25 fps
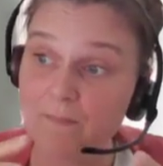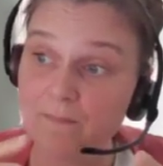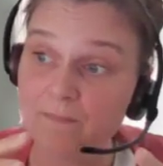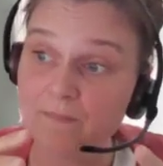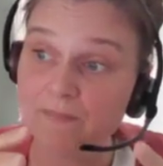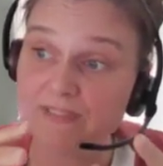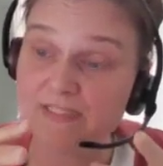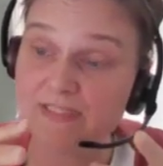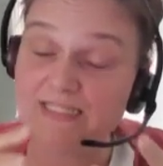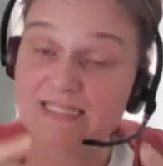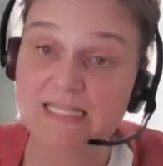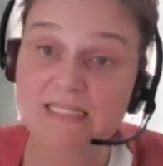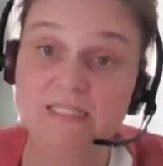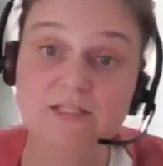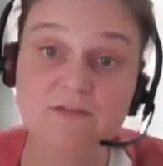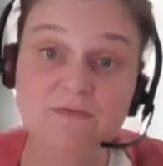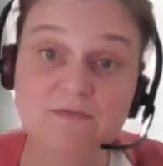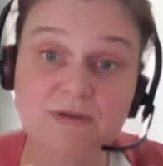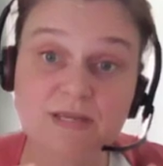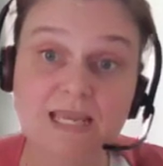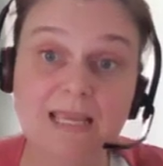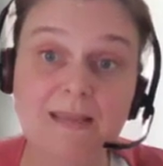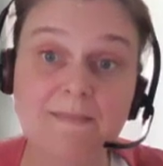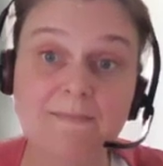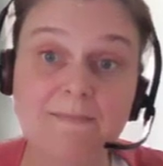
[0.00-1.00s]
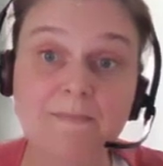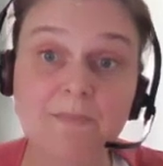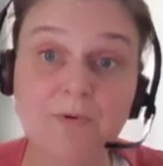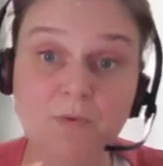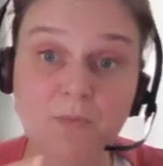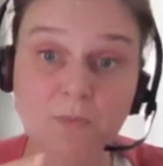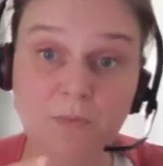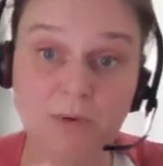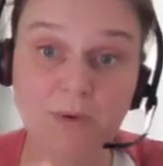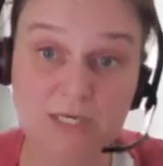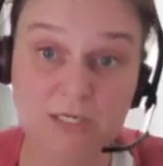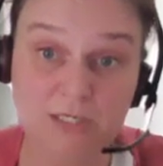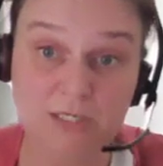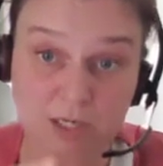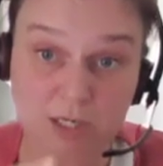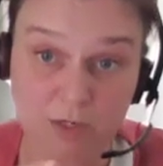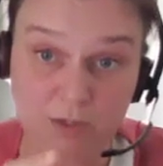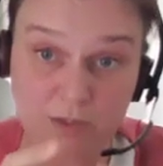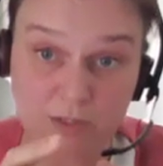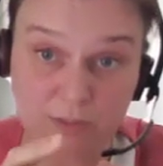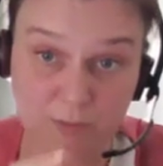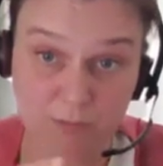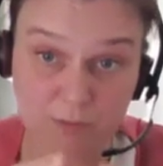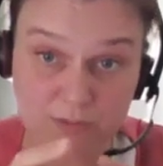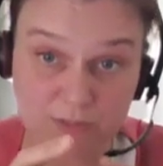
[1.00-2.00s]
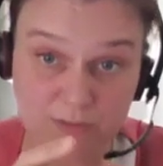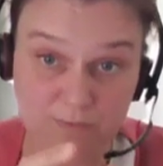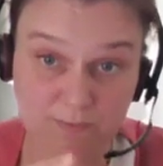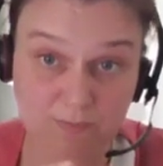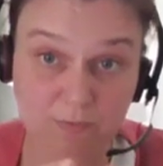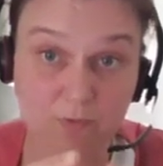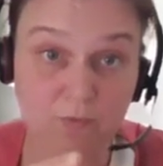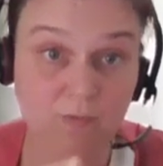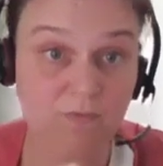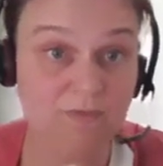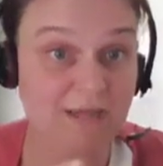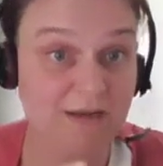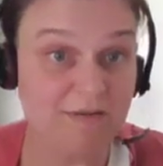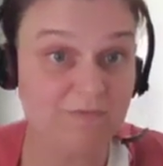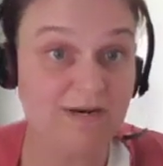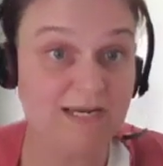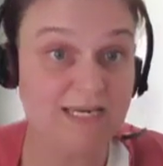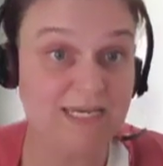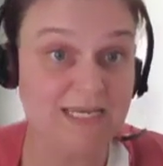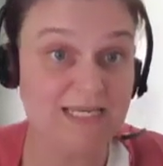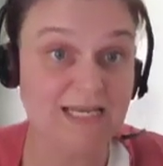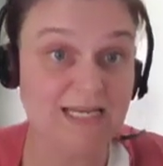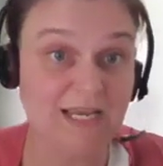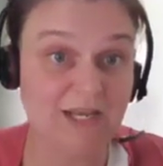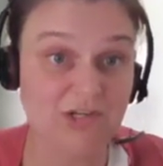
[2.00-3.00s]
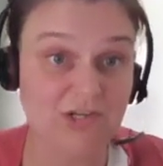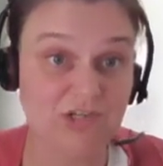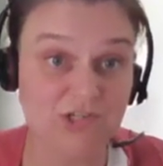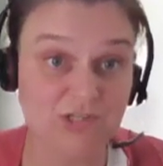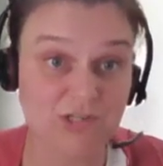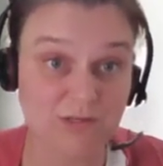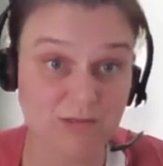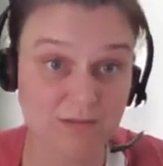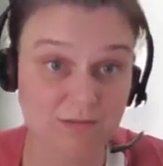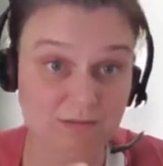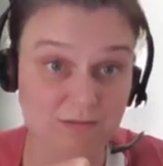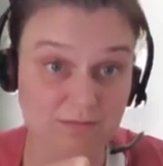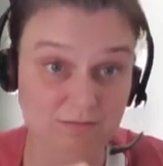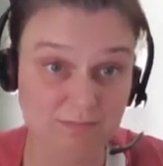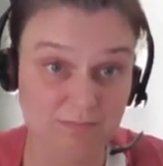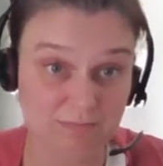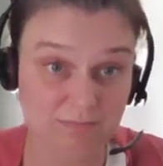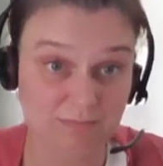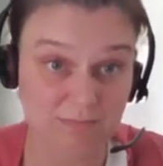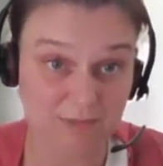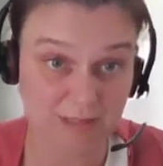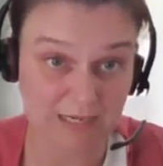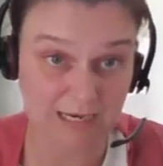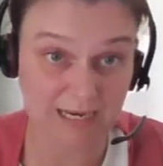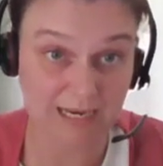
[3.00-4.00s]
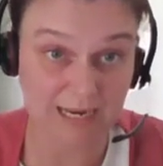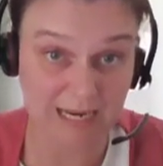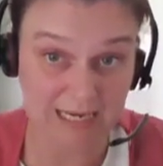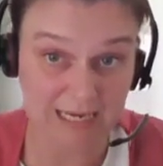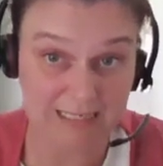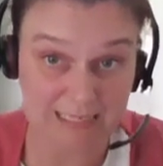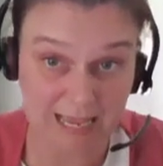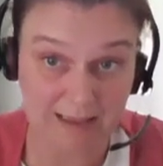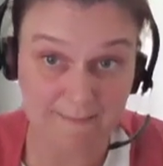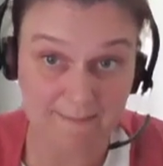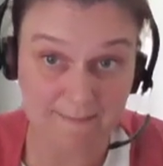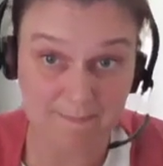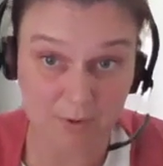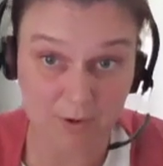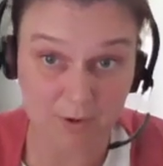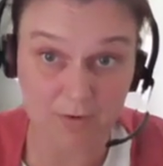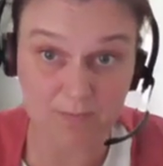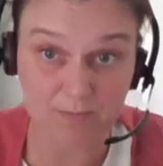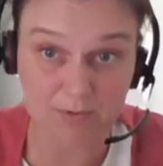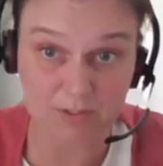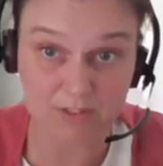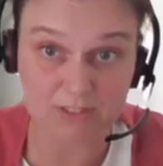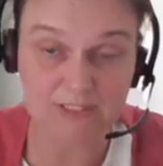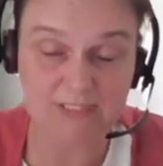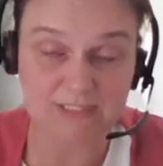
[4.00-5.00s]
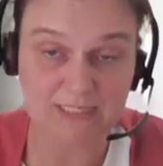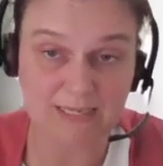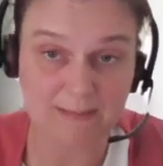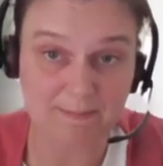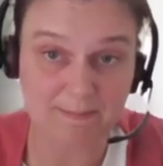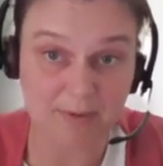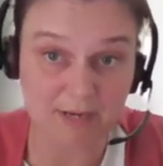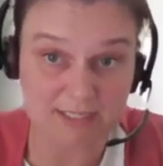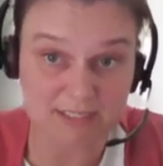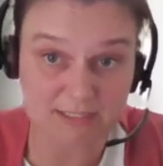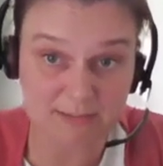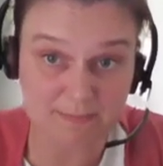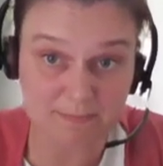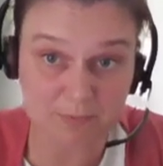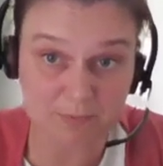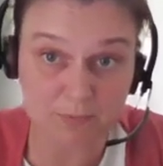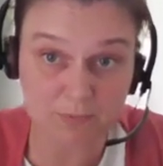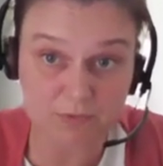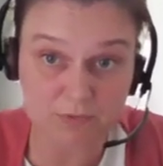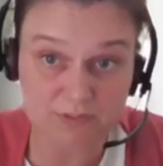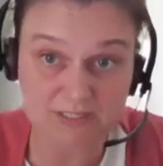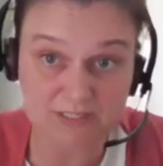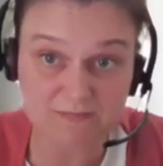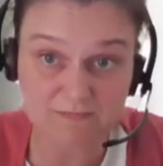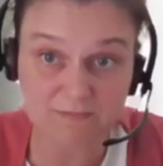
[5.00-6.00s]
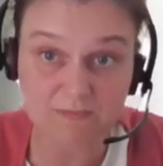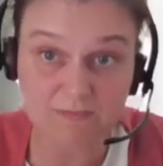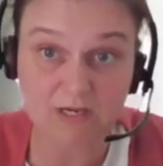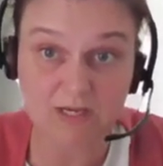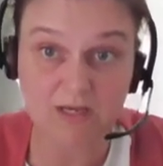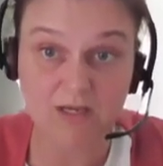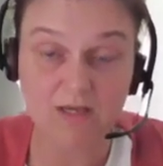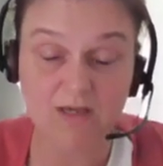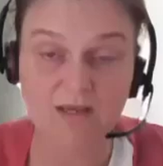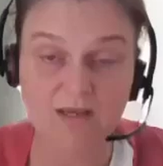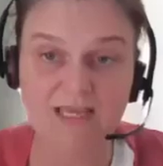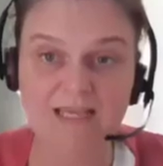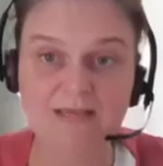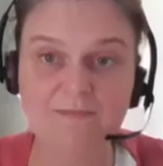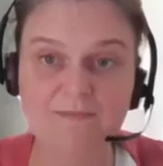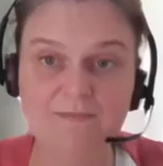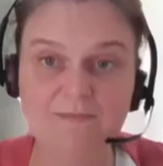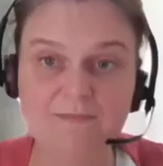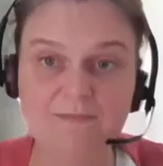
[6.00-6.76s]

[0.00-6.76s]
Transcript: sensory input we know that will support their regulation in that moment. And by supporting it,